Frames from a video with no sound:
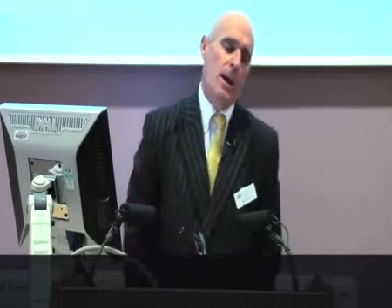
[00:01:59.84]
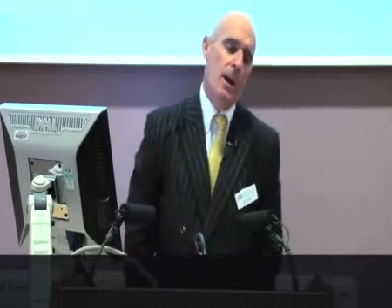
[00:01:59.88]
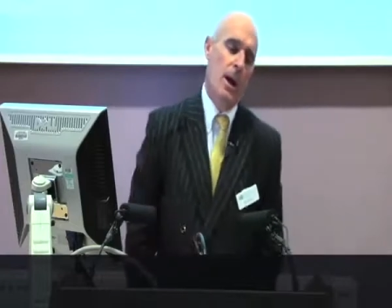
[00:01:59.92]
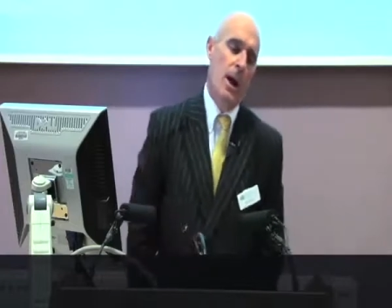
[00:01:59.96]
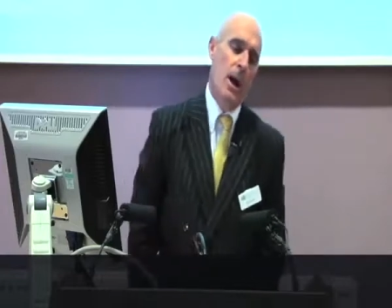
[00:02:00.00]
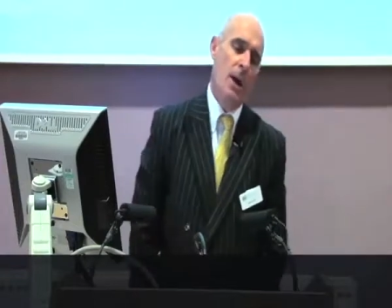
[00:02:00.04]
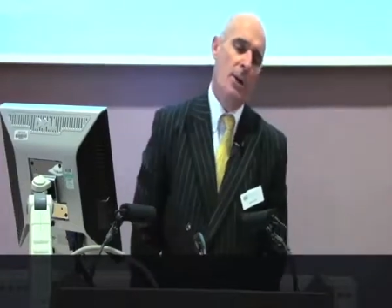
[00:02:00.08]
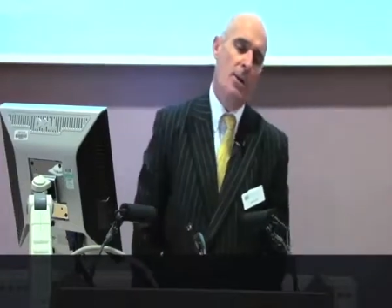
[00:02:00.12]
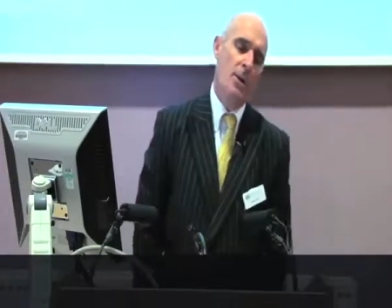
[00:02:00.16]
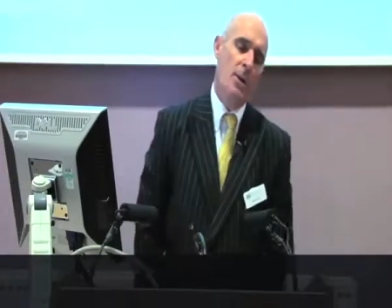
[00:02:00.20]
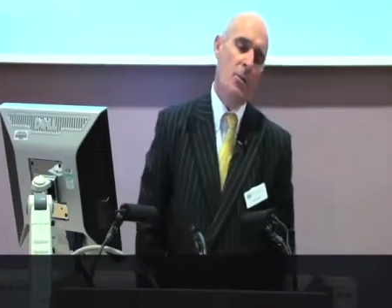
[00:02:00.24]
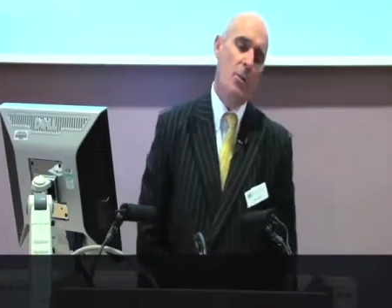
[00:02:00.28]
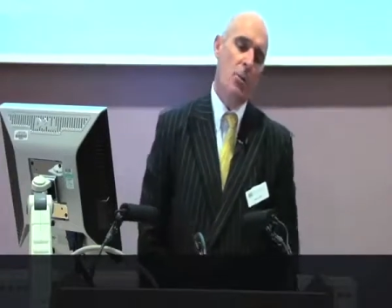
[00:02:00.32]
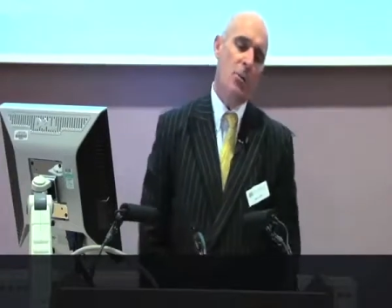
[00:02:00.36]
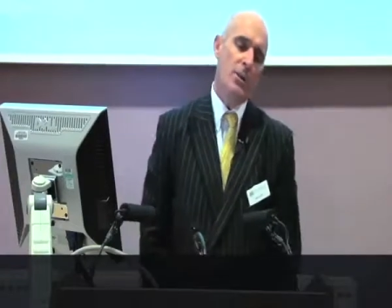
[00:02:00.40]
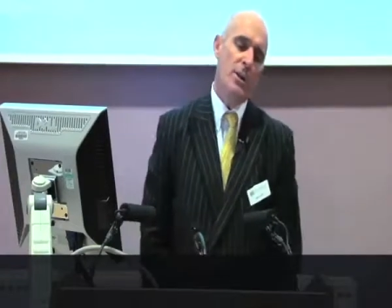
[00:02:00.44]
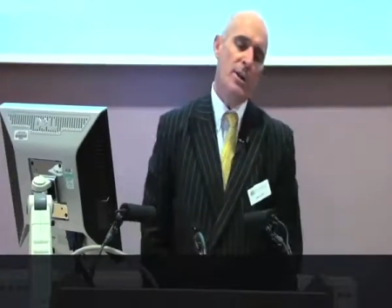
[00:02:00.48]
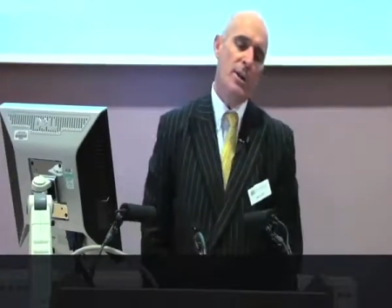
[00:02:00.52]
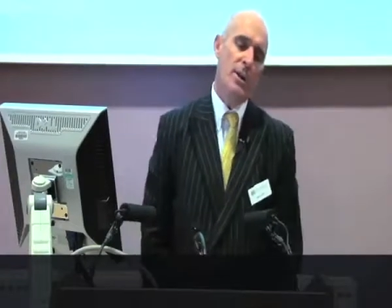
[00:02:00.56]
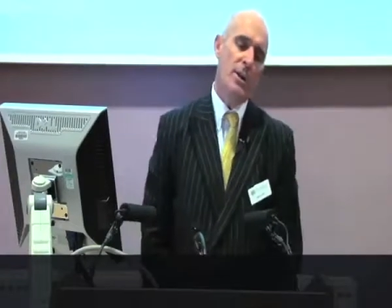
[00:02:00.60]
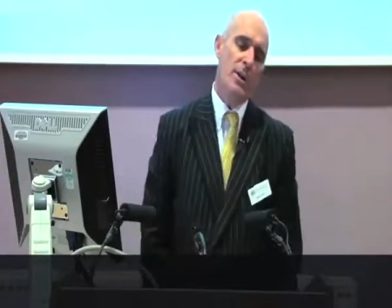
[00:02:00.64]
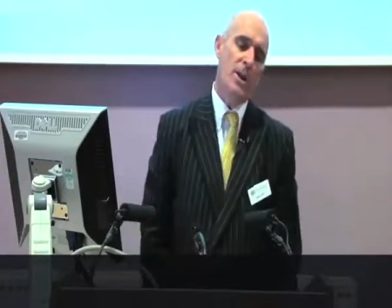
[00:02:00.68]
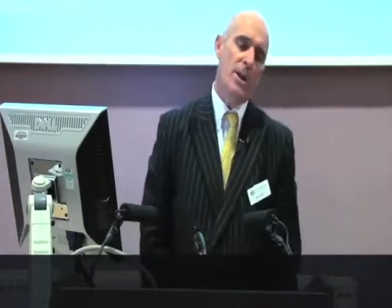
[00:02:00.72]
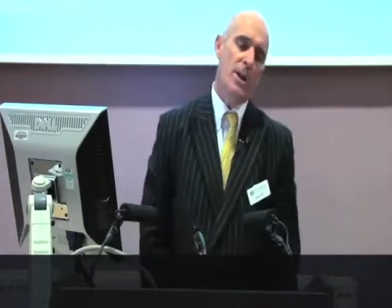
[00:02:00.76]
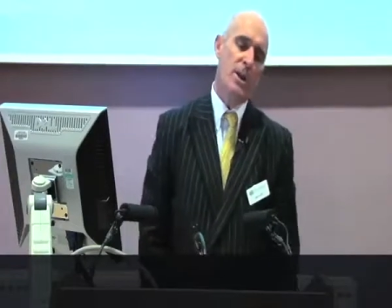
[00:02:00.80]
And he wants
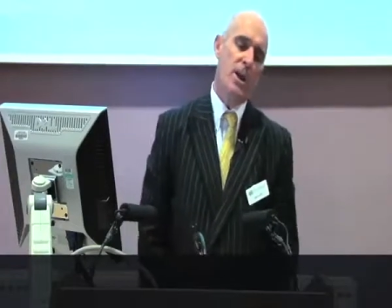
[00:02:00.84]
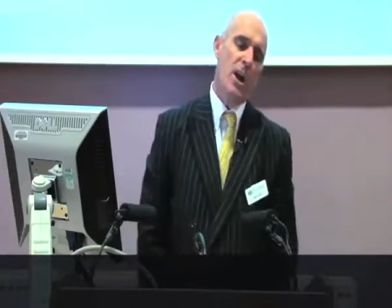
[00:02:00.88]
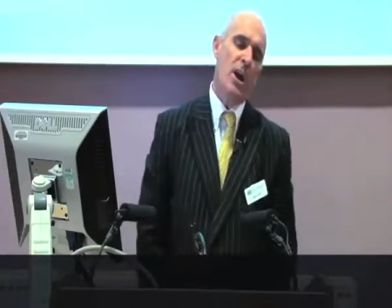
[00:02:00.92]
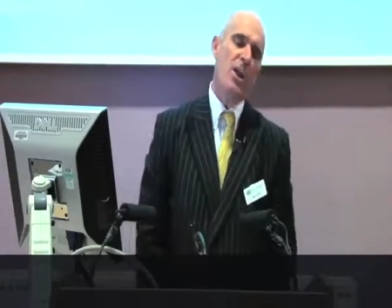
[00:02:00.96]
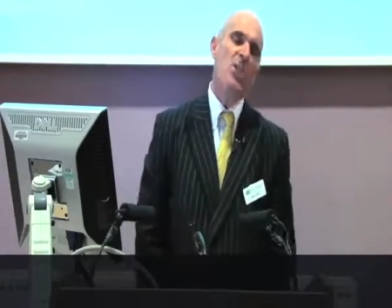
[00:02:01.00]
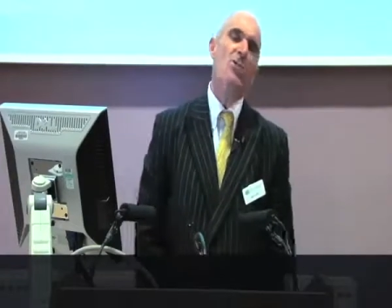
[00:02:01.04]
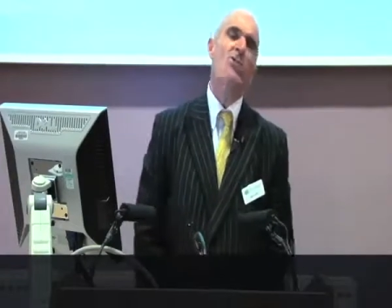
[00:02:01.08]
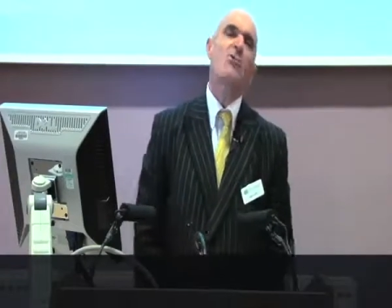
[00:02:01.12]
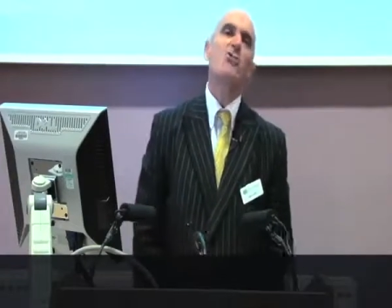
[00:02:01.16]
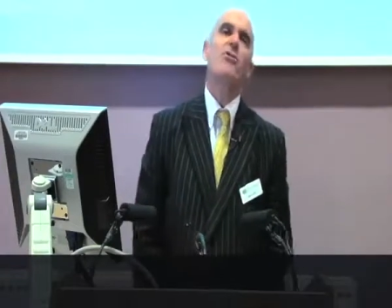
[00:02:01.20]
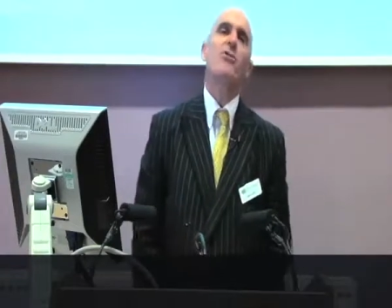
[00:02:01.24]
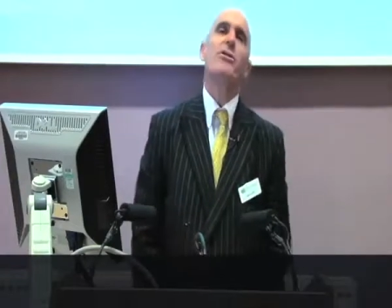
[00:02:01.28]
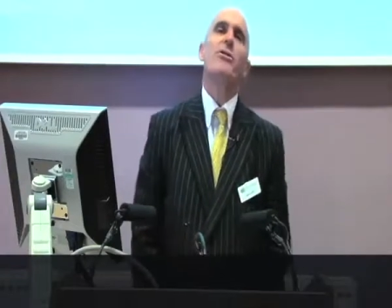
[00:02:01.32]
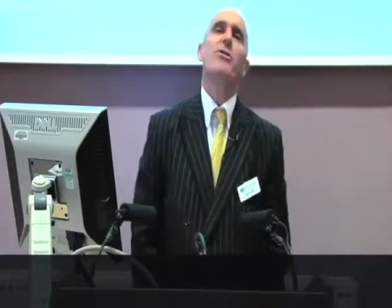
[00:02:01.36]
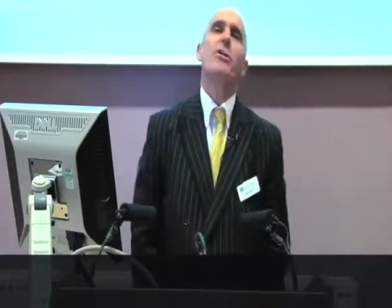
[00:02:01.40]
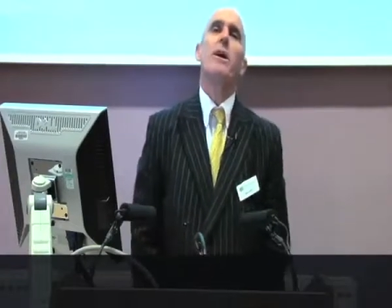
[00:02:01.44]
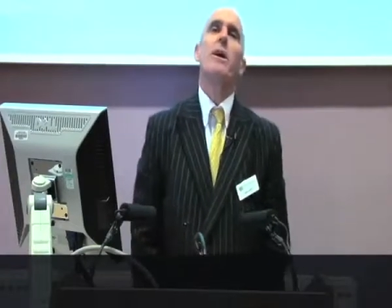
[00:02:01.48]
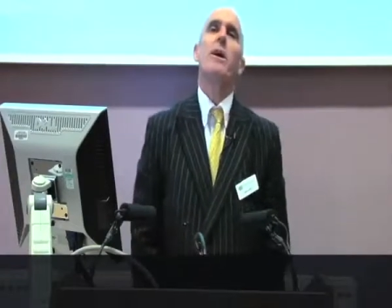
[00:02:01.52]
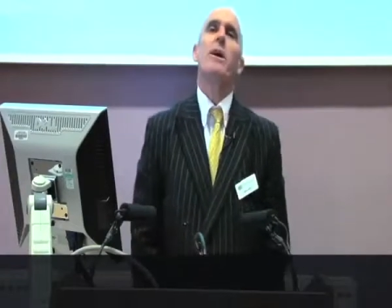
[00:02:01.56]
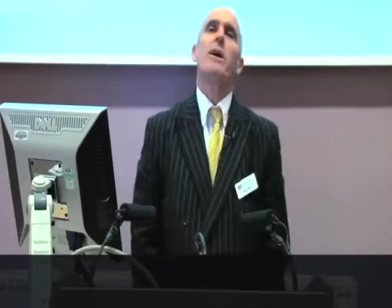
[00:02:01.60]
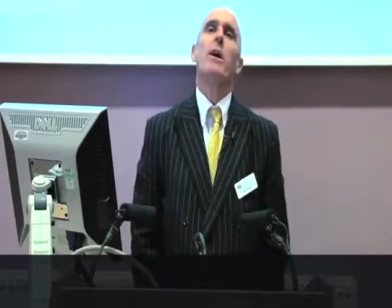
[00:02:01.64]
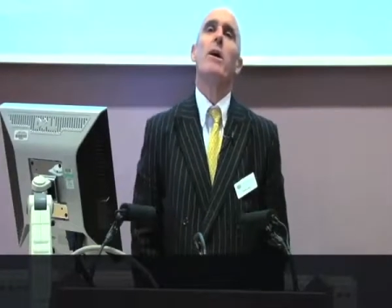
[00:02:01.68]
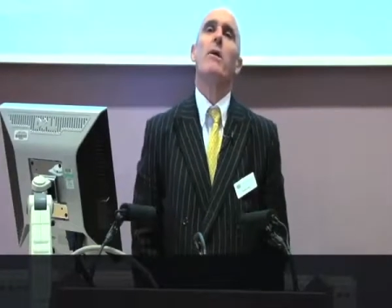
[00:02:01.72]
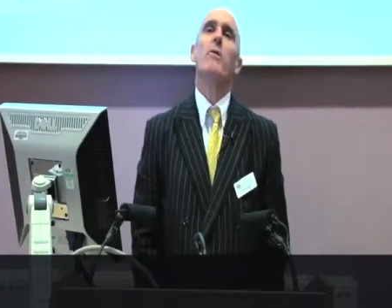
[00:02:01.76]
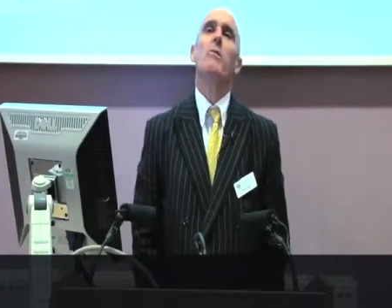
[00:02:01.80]
his son to
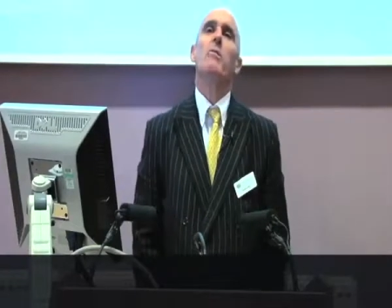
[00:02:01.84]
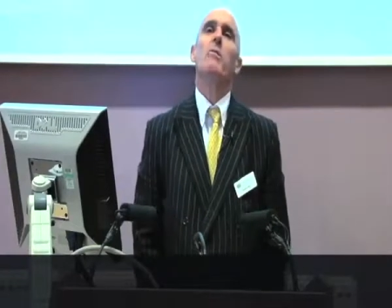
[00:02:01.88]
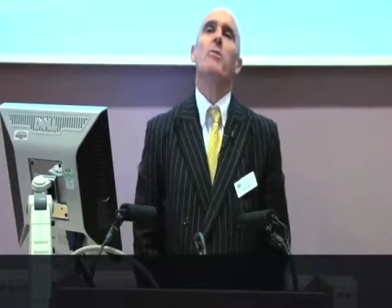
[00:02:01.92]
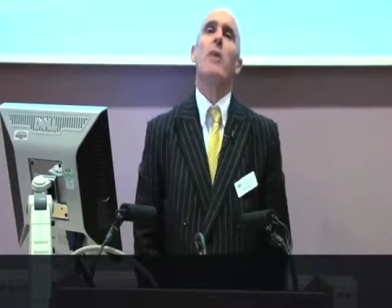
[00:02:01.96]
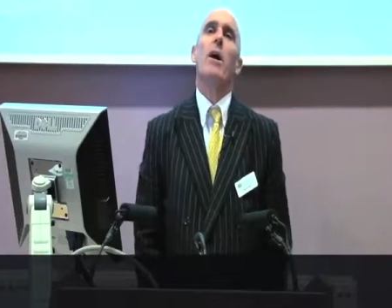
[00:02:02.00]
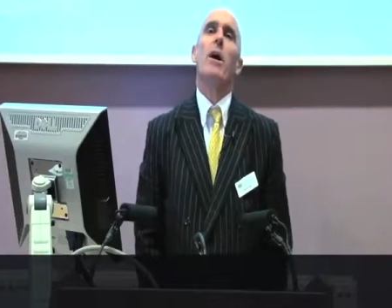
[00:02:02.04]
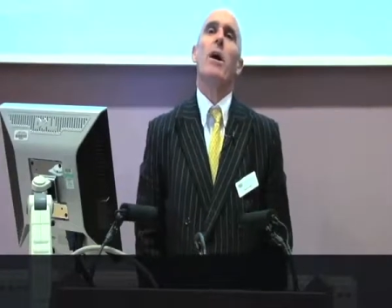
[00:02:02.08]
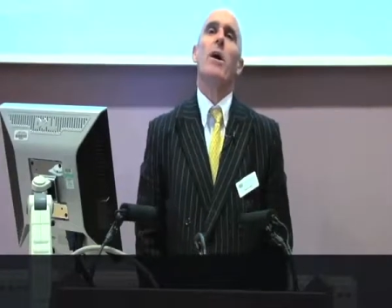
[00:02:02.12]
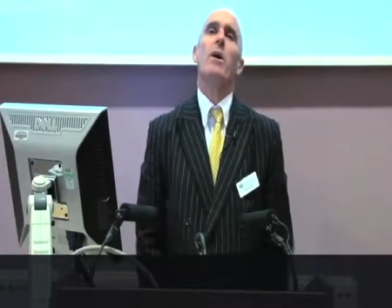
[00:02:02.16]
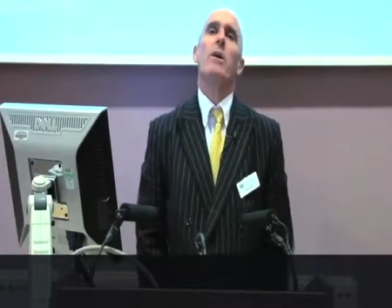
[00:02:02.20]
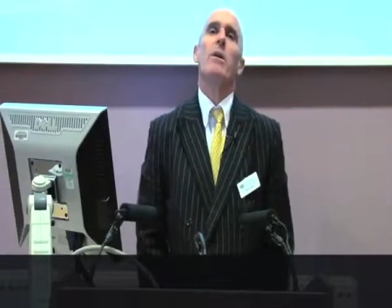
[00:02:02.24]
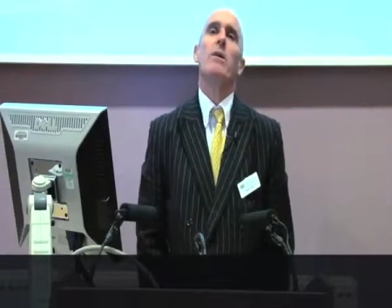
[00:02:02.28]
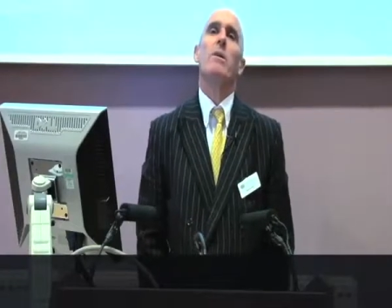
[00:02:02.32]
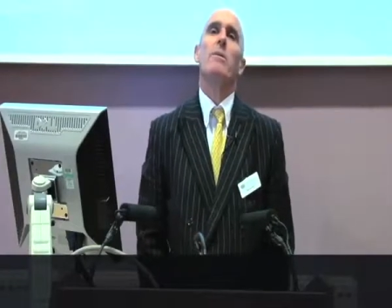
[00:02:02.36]
take over.